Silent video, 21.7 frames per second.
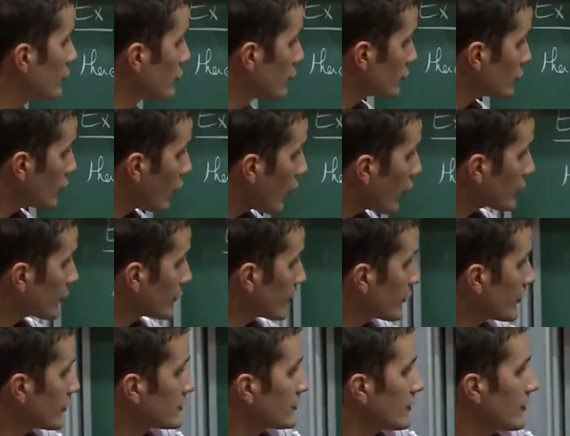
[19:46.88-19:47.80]
to
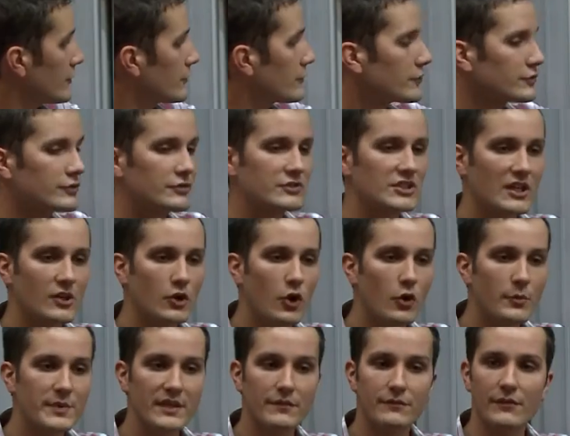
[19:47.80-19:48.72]
torsors under the
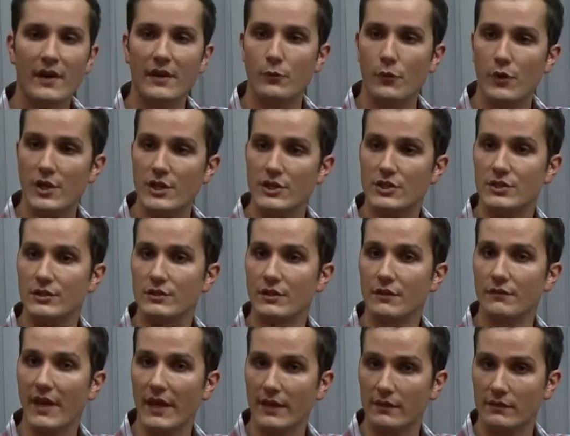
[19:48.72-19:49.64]
Jacobian fibration
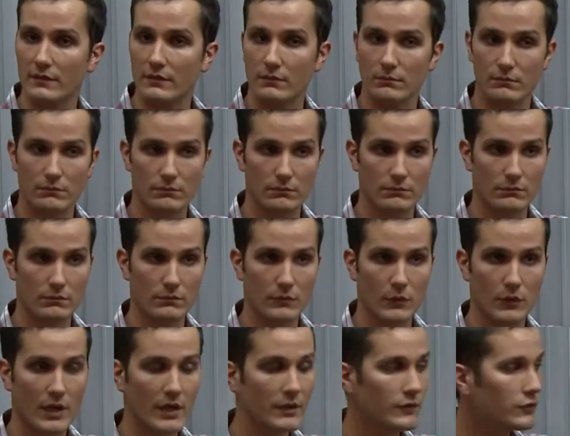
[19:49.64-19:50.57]
of X.
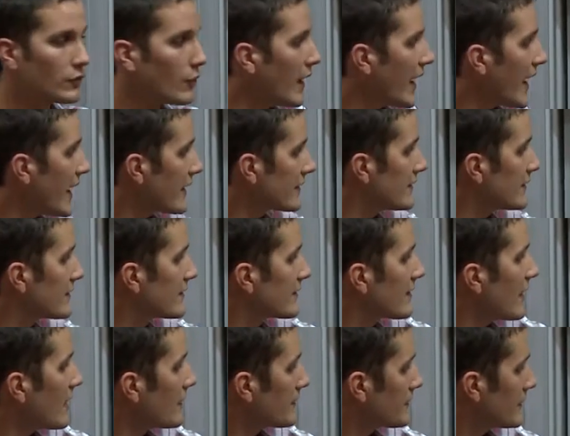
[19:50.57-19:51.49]
Okay, so X
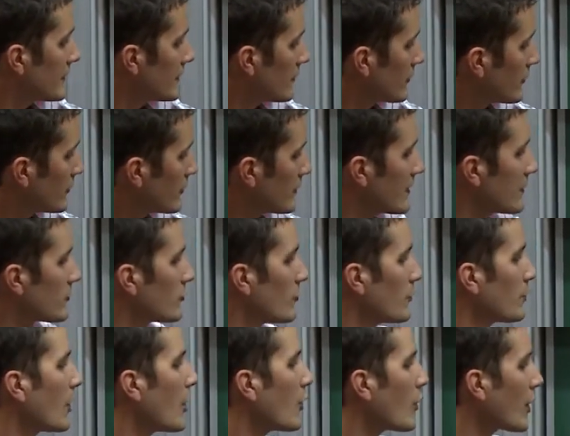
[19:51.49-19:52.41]
itself is the CD 2
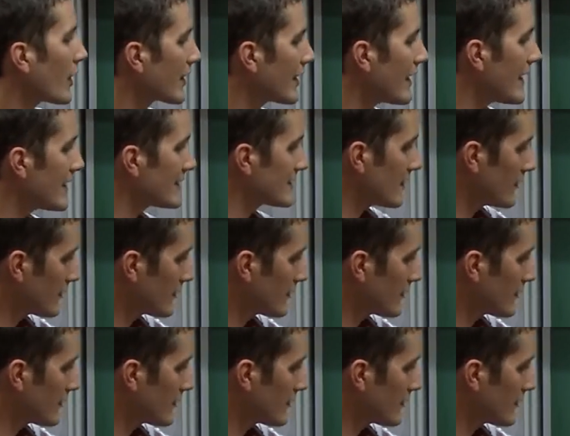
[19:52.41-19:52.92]
Brauer class